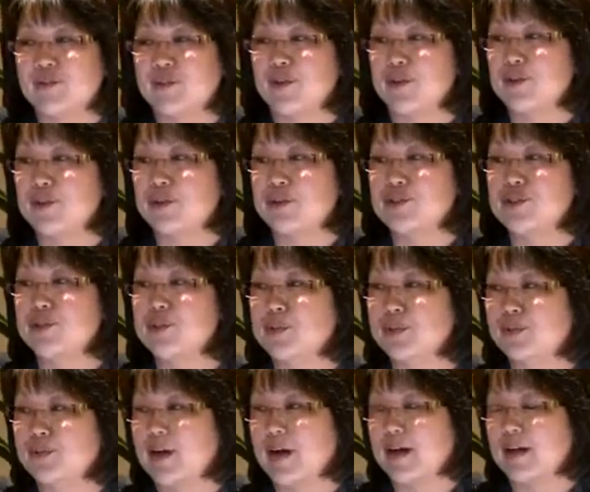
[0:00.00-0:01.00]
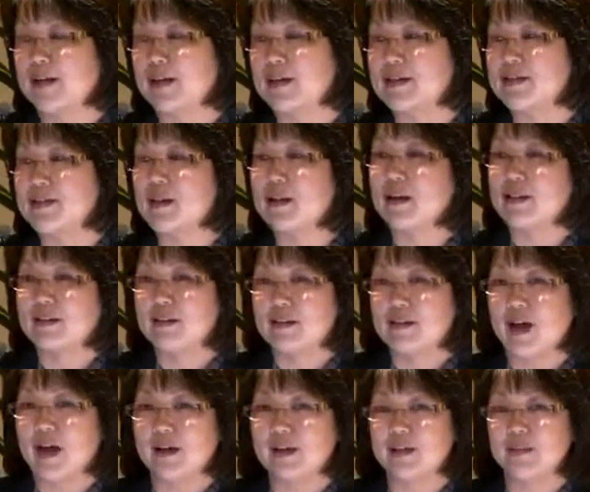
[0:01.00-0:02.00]
for you to provide us the
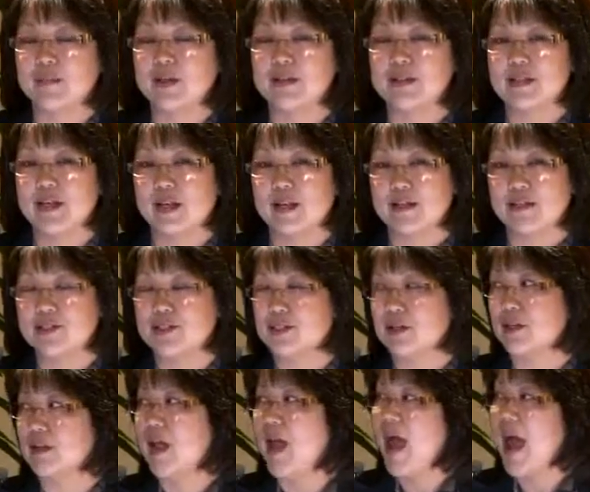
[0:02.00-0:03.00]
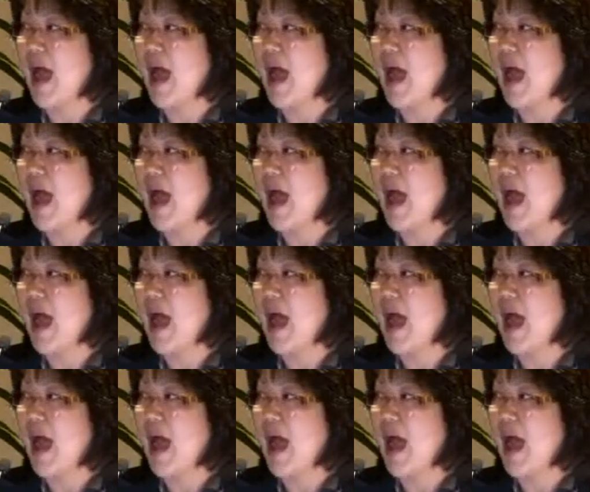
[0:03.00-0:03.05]
documentation